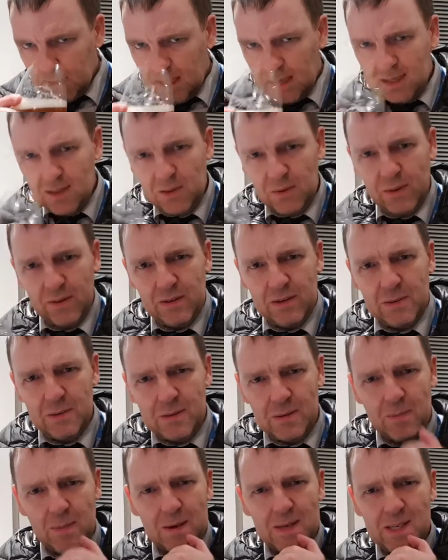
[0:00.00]
I don't know if it's
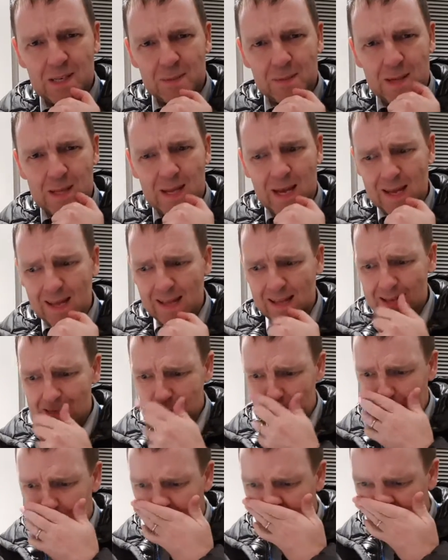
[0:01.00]
supposed to smell like that, that's a
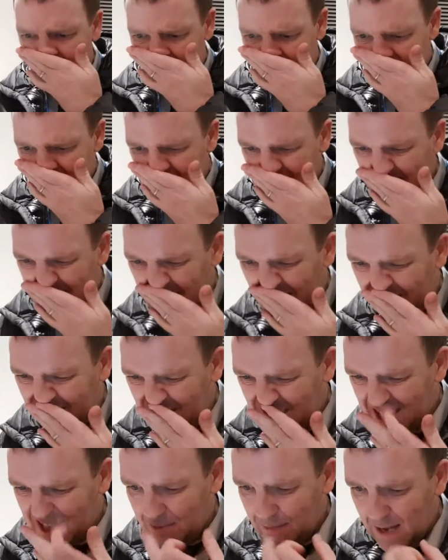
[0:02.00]
bit weird. What's it say for
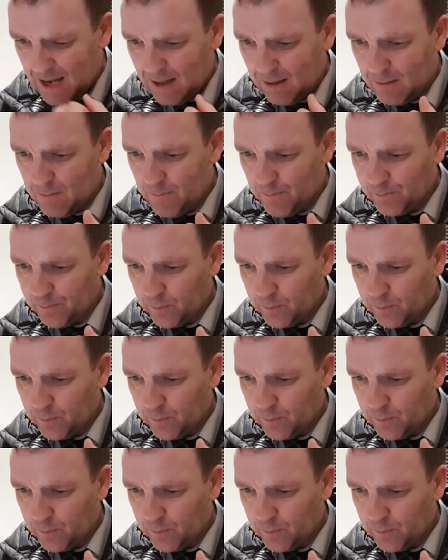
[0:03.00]
the smell?